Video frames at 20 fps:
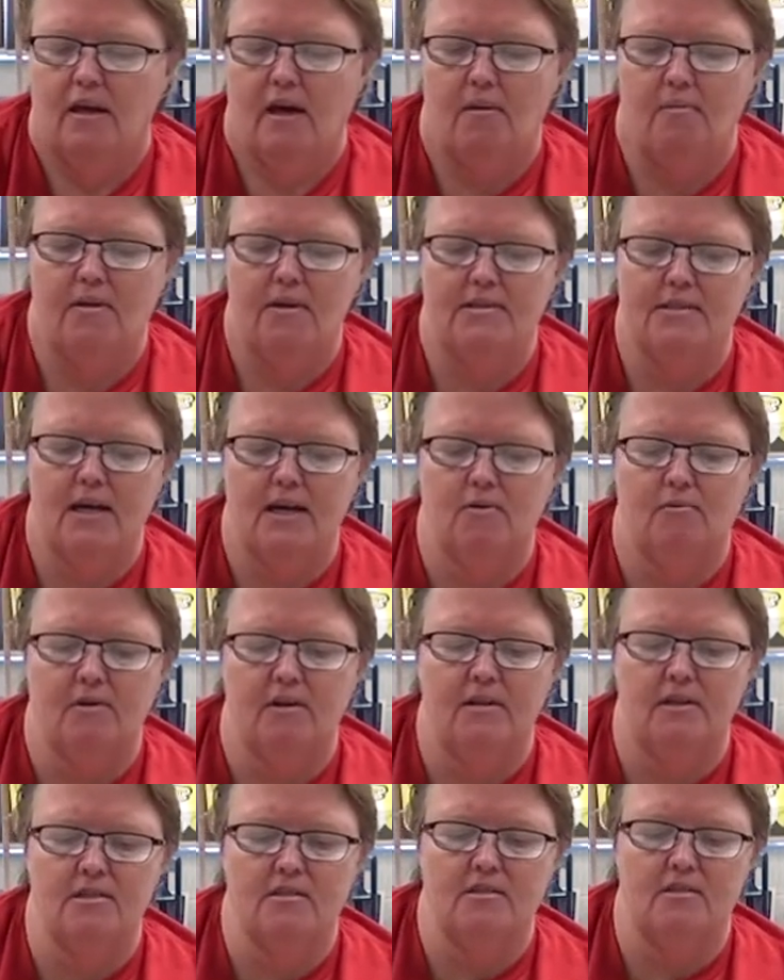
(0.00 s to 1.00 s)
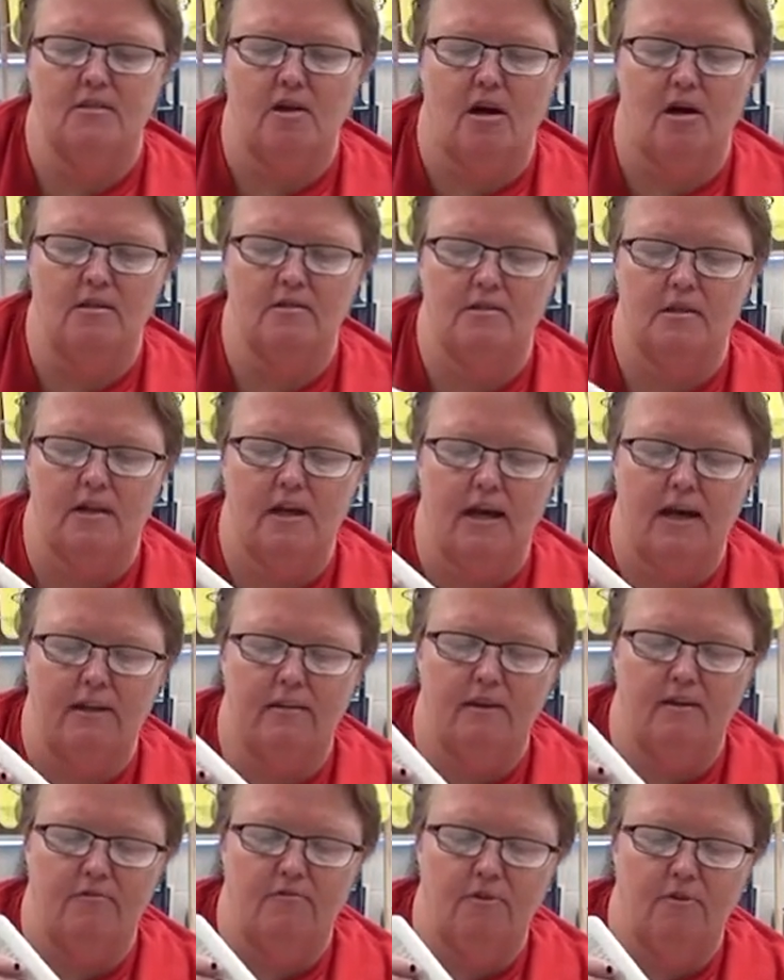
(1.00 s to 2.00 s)
I'm gonna take one of these stars that I
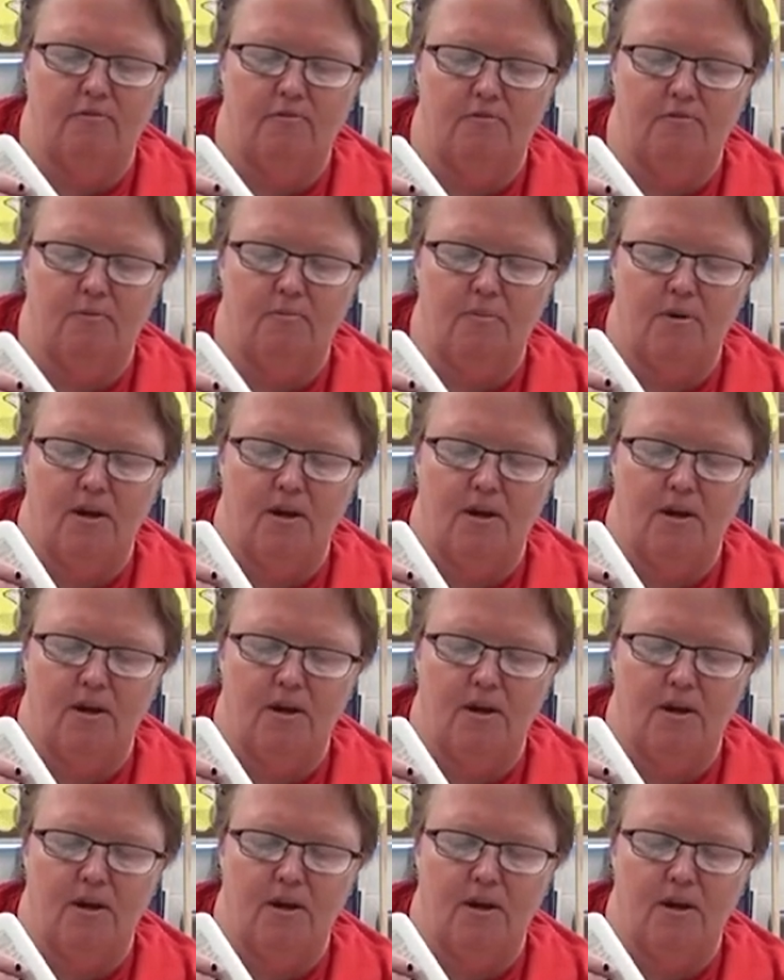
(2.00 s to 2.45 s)
had left over from